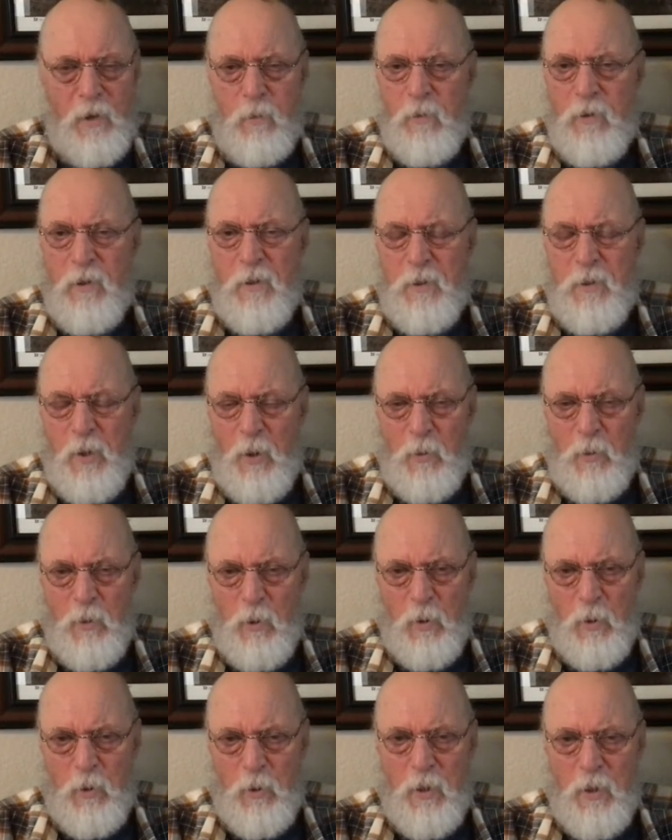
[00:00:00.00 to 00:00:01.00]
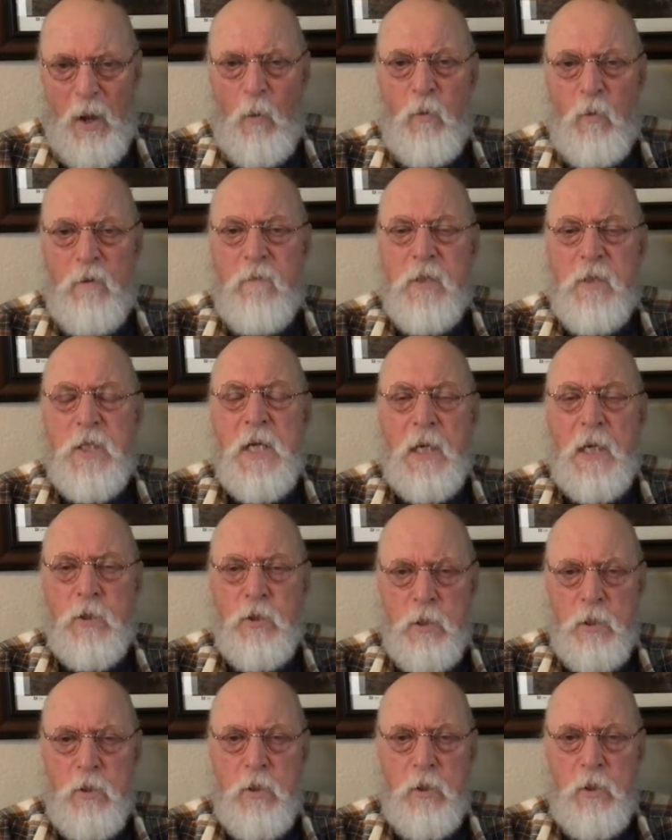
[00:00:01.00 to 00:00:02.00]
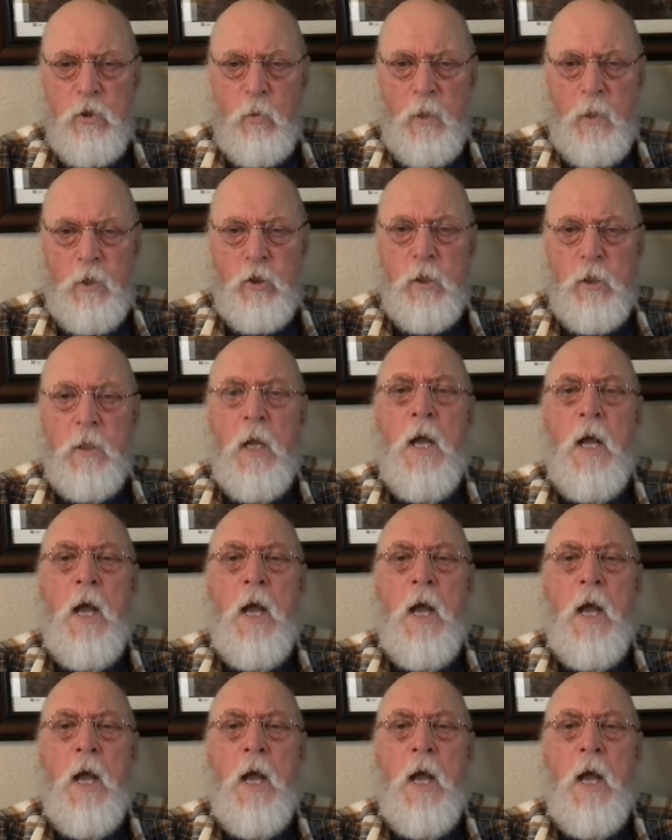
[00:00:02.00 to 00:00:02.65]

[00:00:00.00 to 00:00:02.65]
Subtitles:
No, you're not. We've assessed the situation.